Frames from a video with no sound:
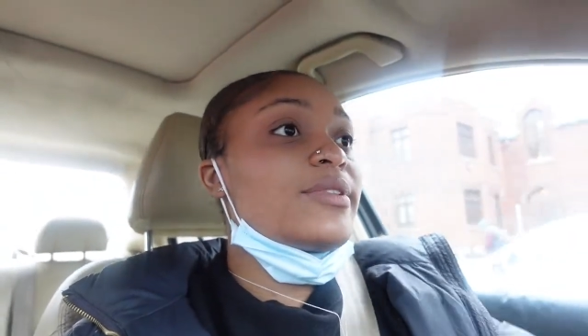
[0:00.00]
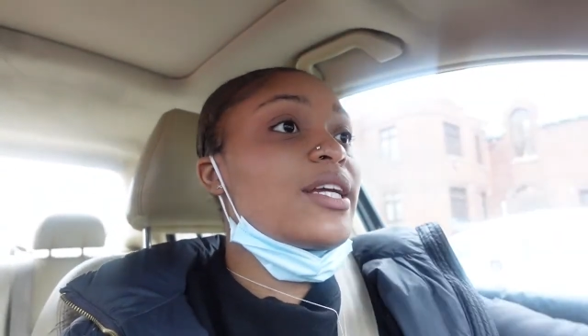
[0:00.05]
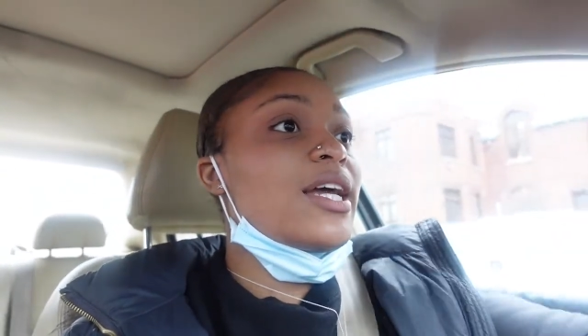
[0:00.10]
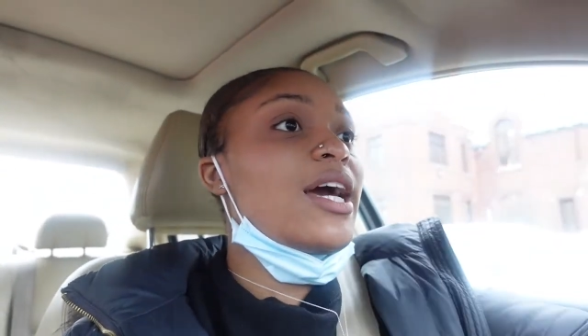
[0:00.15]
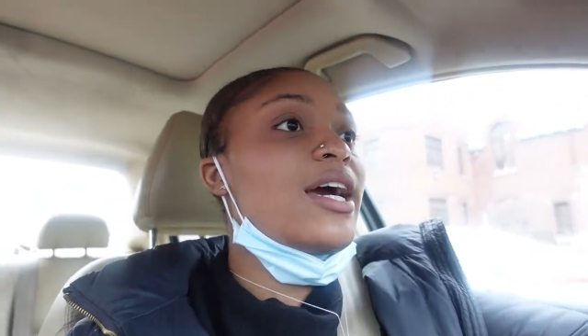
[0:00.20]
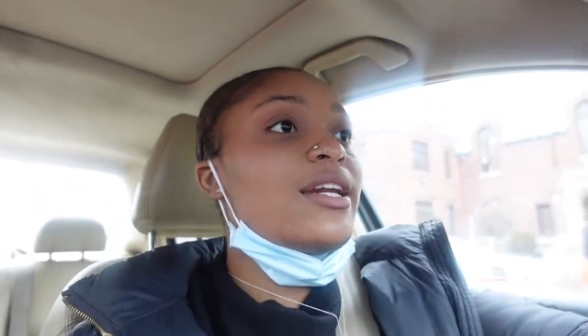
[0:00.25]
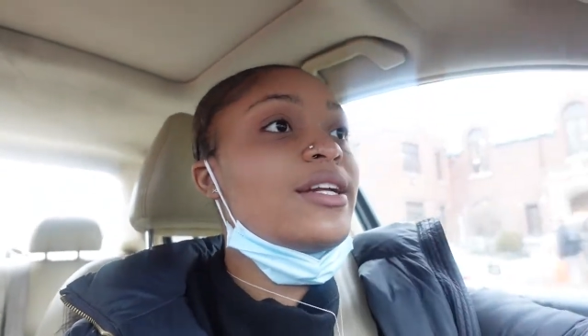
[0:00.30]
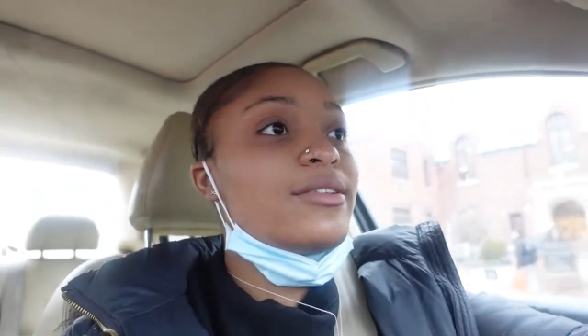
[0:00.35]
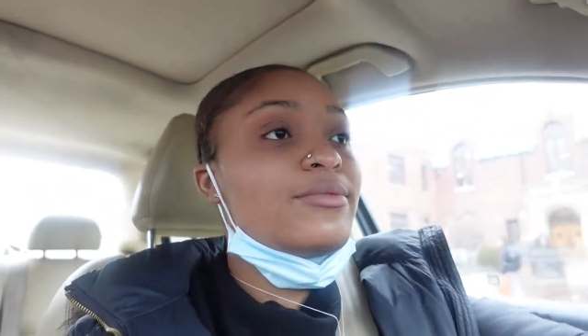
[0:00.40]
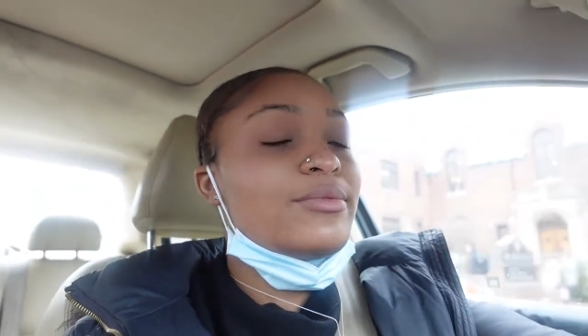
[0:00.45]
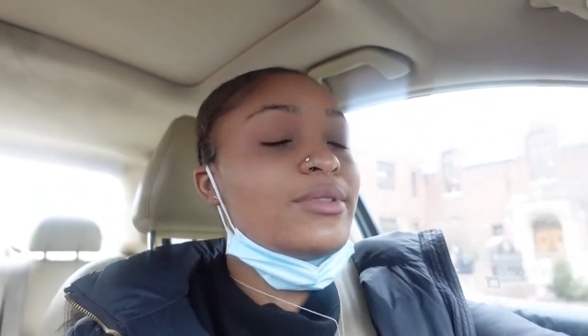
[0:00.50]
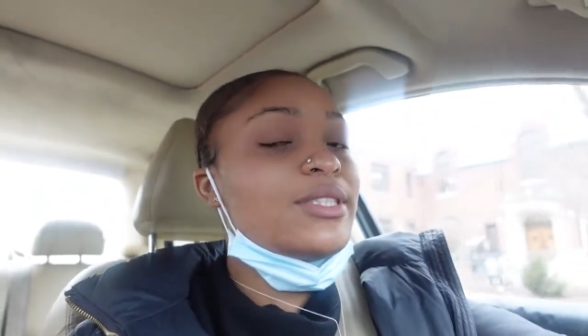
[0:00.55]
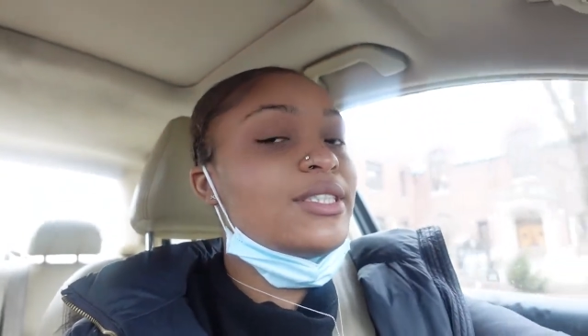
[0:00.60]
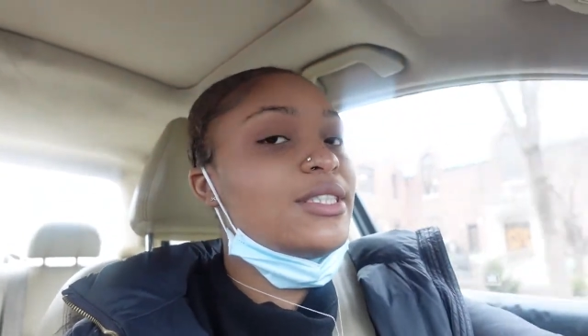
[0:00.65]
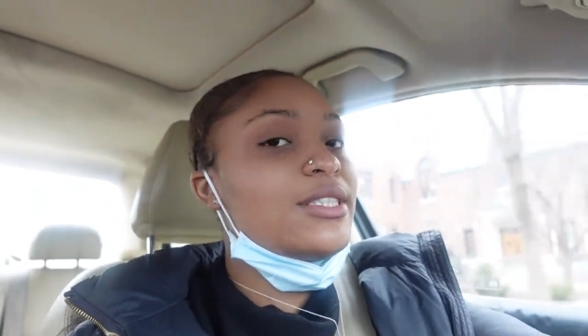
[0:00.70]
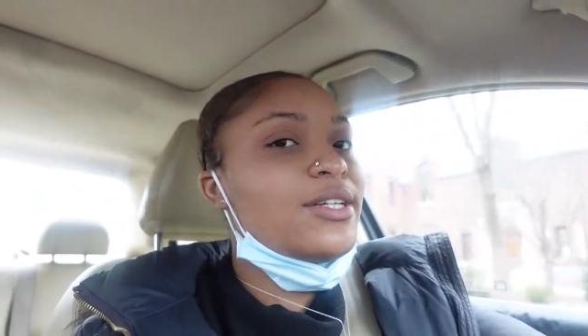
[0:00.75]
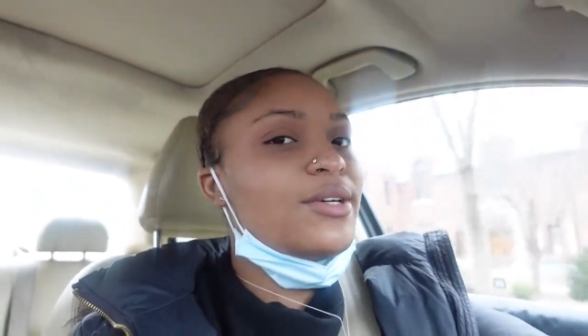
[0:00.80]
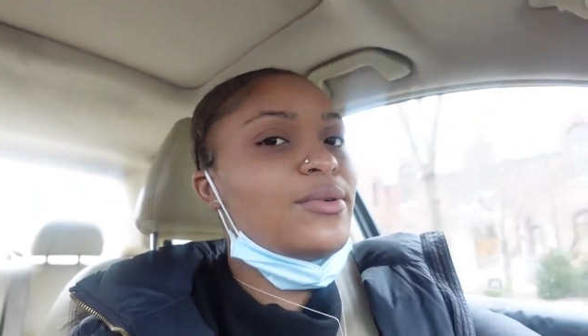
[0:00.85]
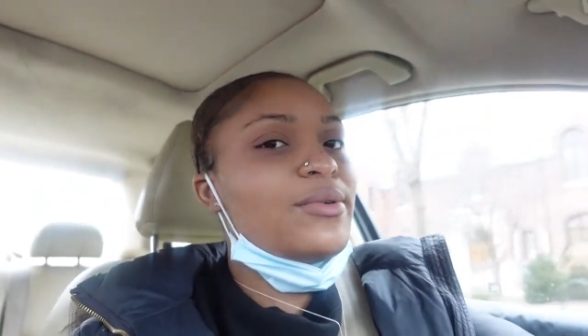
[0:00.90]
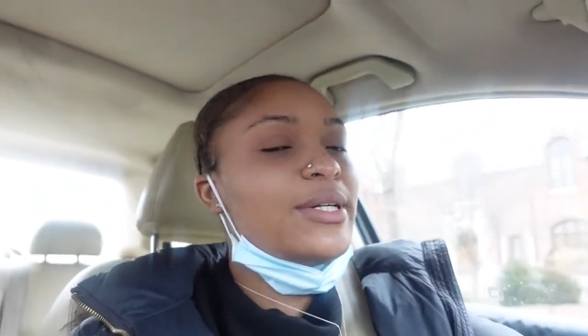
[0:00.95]
Kind of really
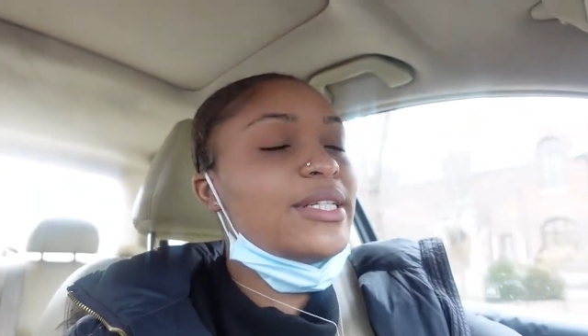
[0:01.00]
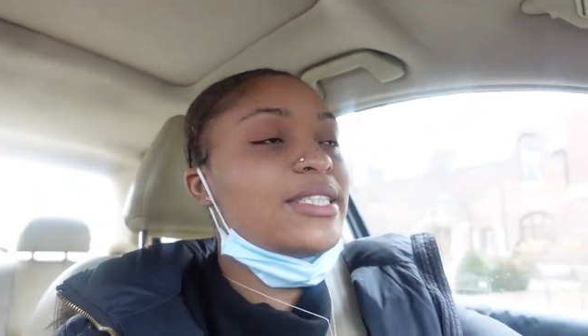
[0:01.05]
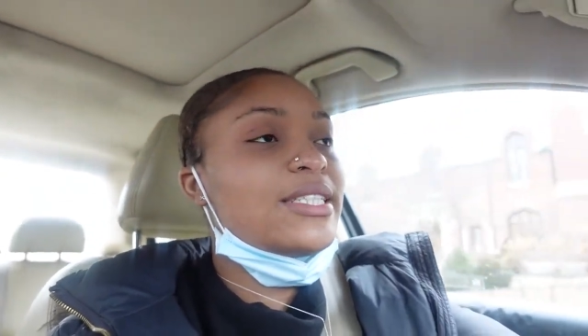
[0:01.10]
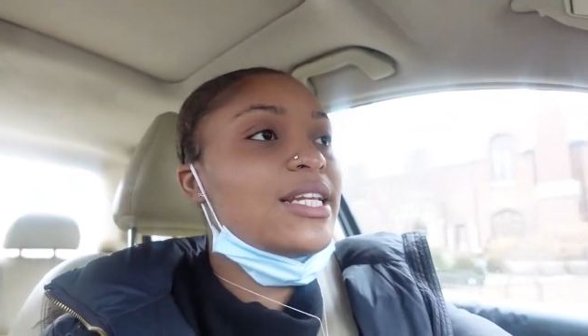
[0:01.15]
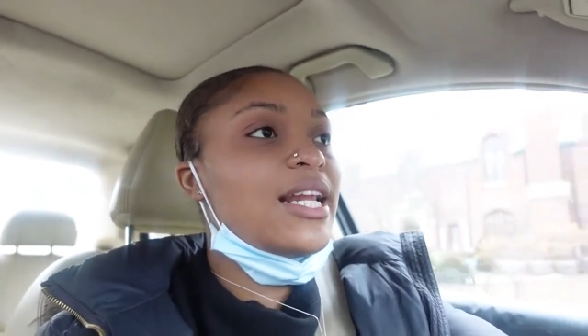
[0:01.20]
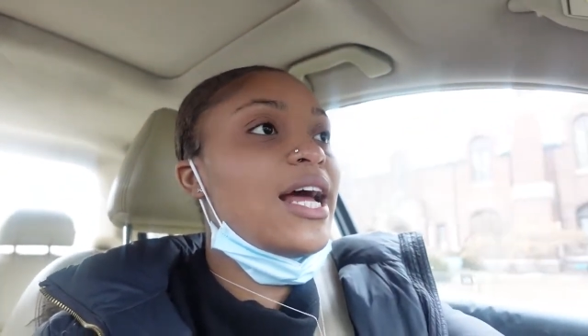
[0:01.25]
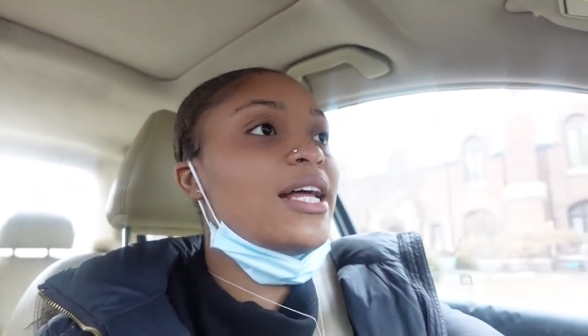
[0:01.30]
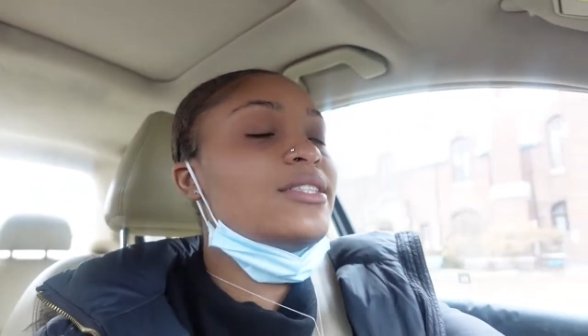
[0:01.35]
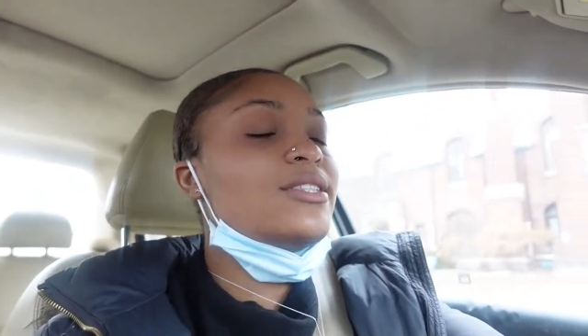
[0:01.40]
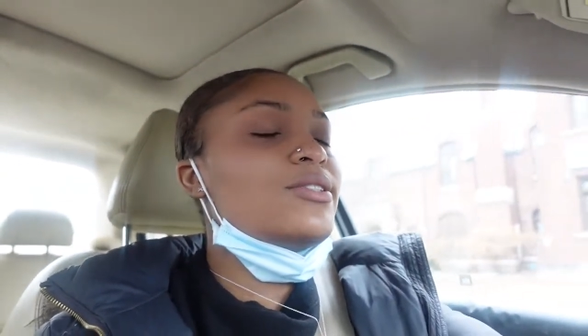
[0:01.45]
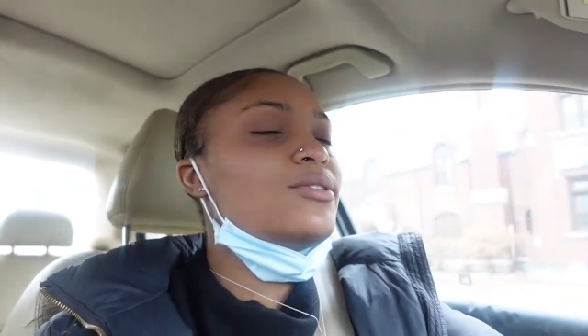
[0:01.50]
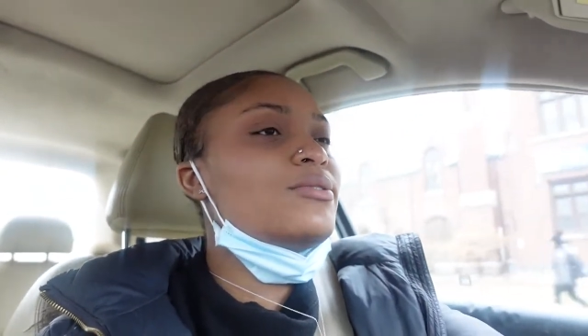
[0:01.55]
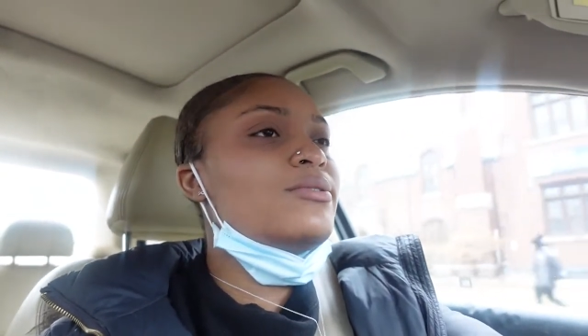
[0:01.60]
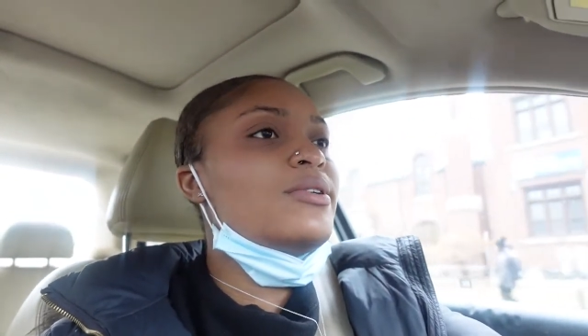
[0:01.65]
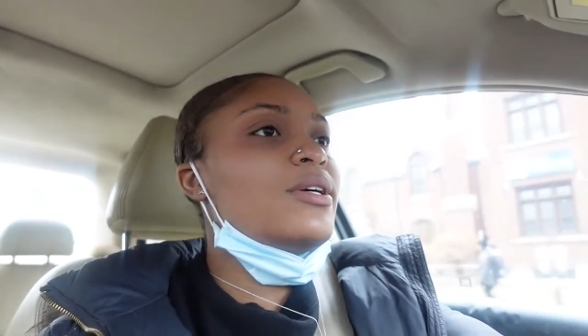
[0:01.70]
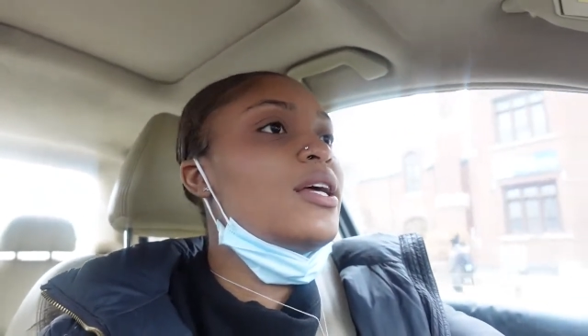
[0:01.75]
no reason not to.